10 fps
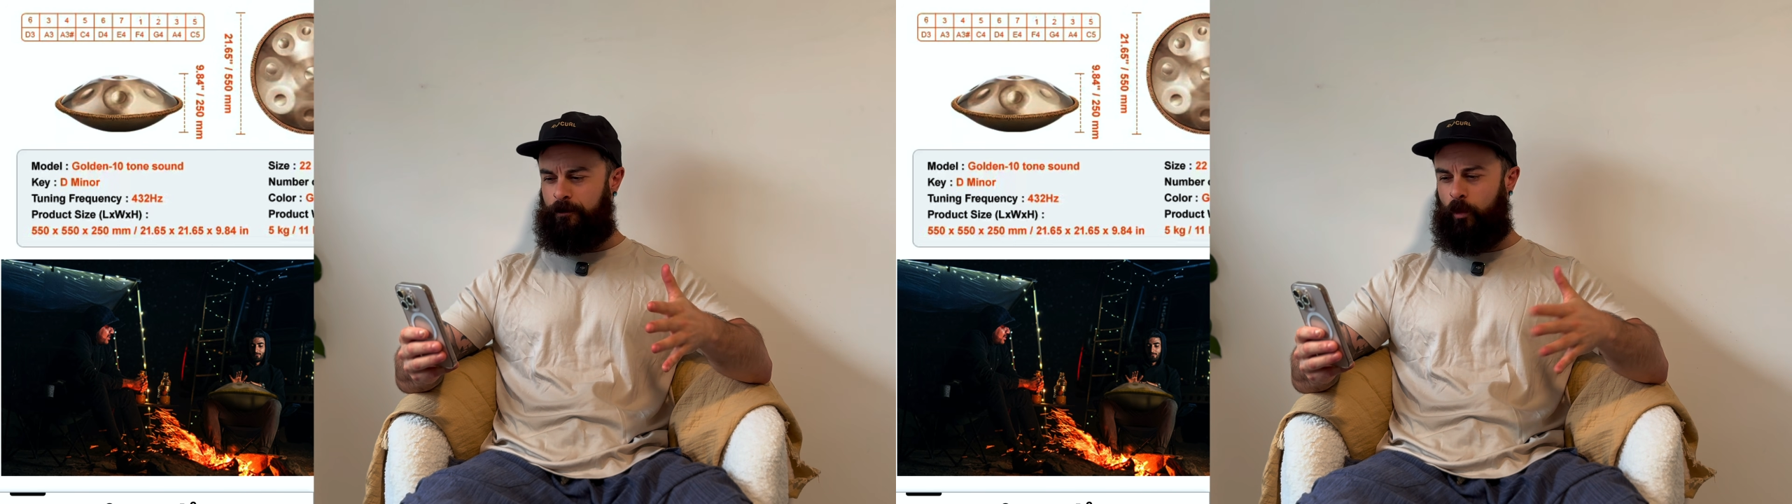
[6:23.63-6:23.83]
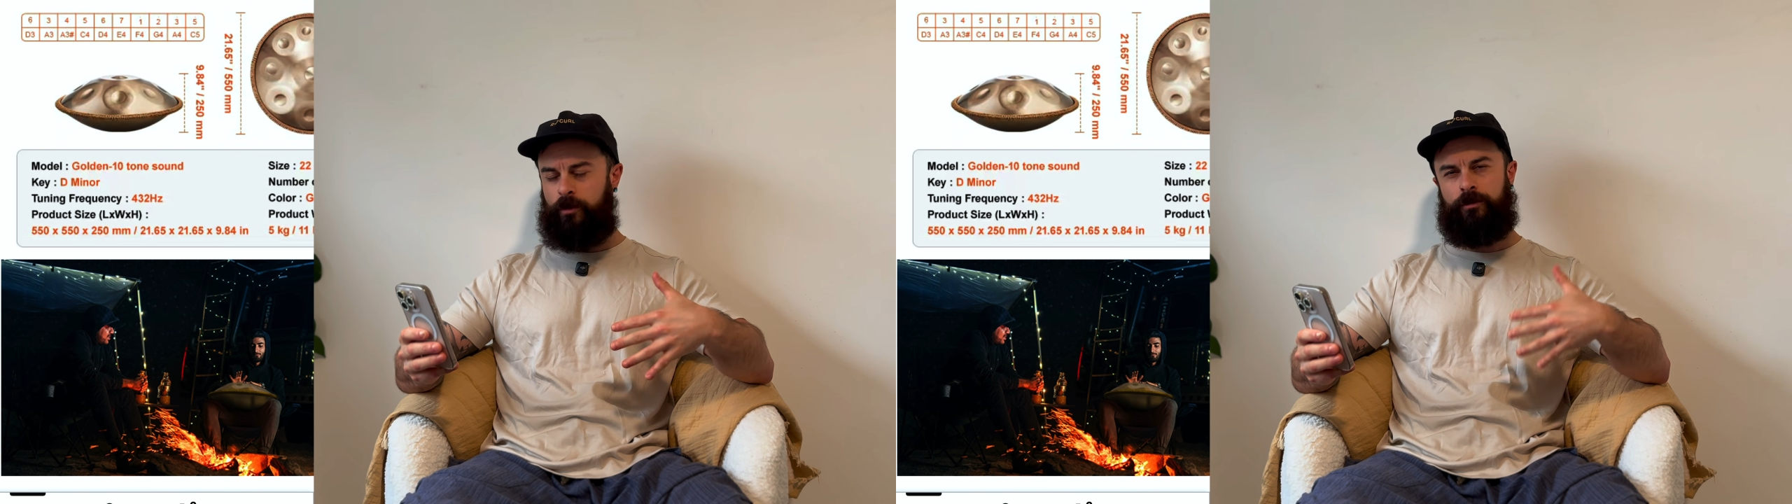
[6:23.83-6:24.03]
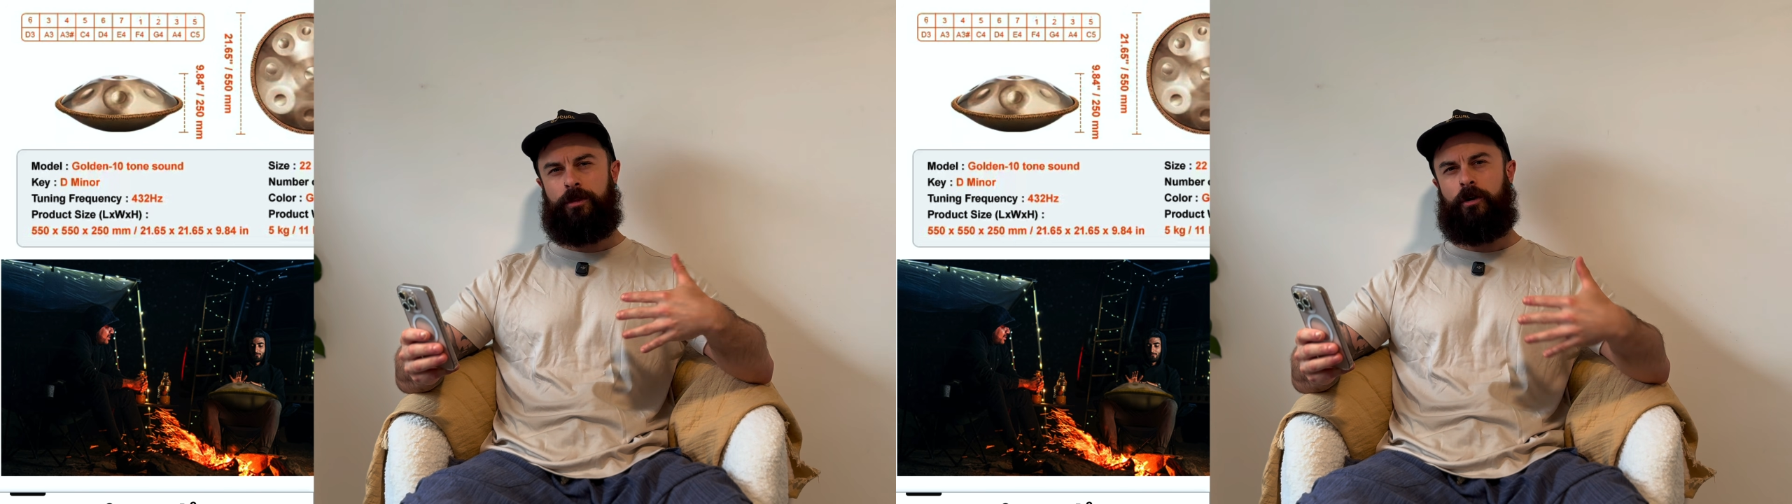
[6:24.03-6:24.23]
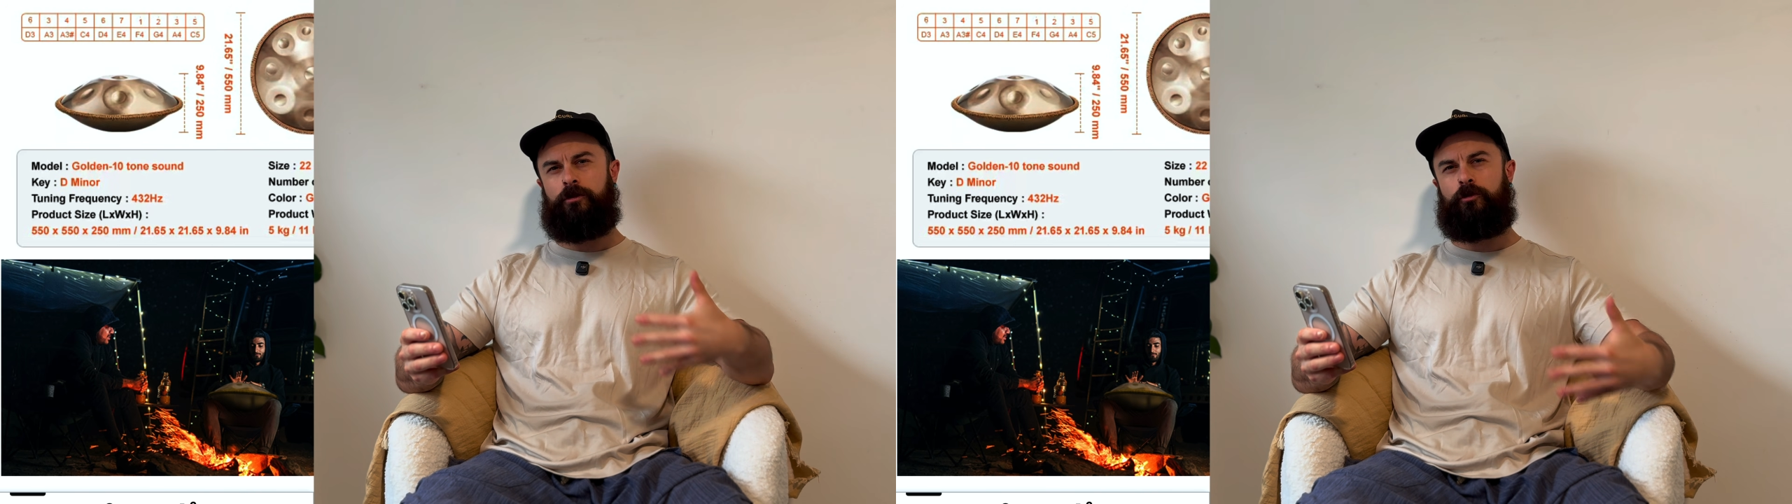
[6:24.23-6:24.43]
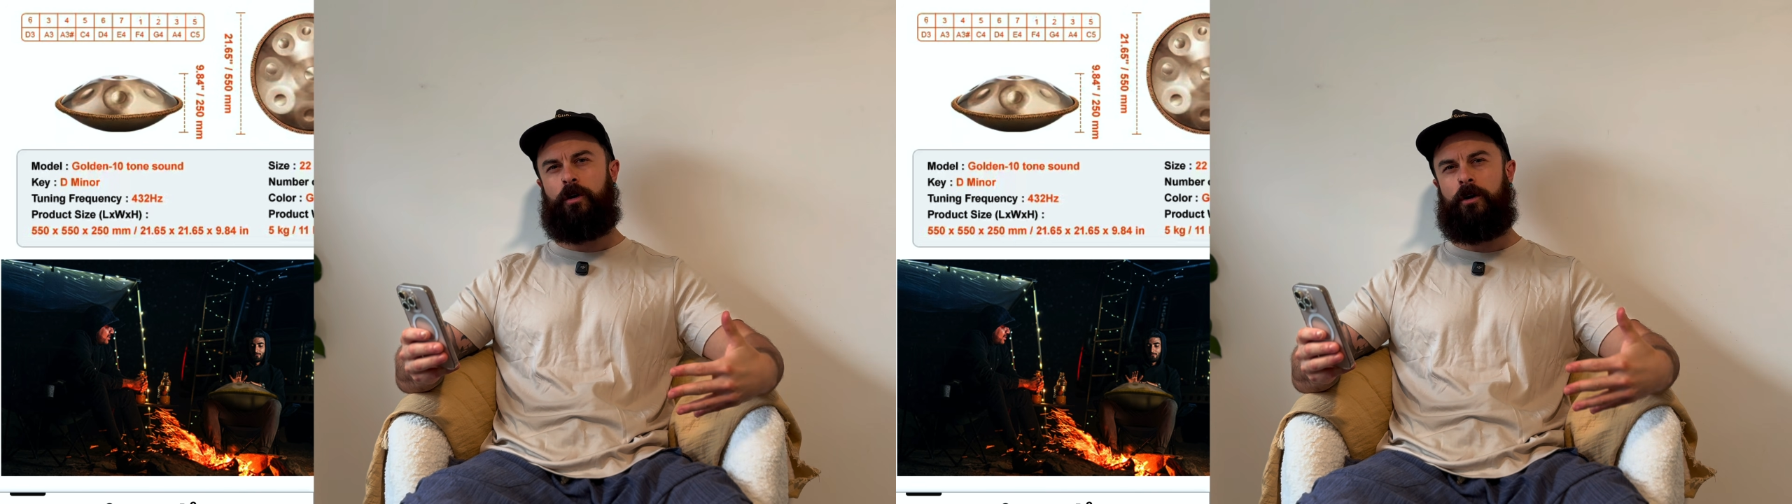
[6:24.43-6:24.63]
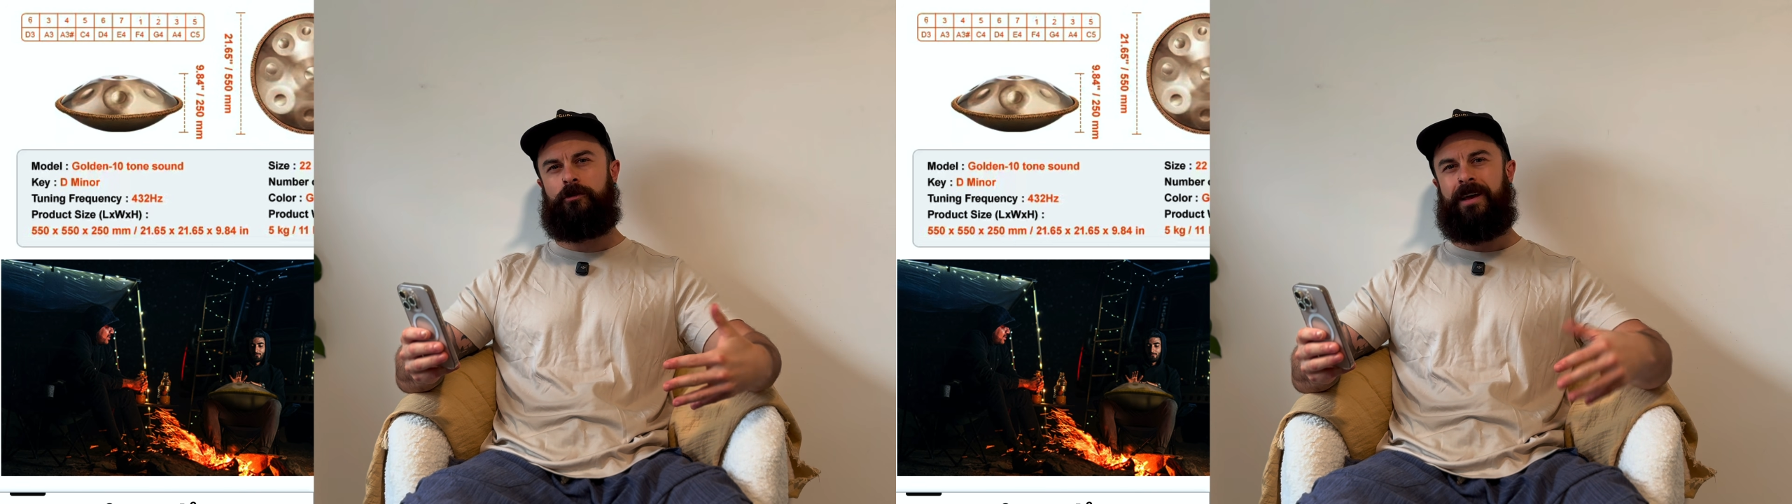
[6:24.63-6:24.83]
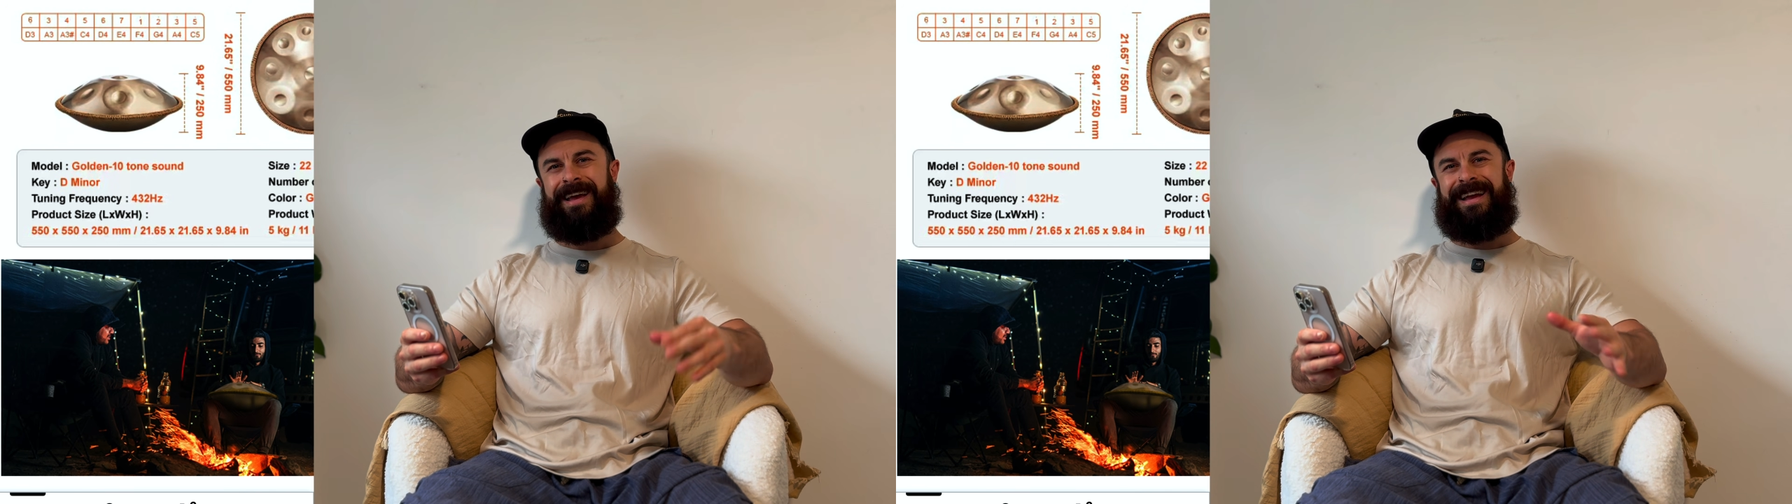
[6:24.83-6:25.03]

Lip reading: 432 hertz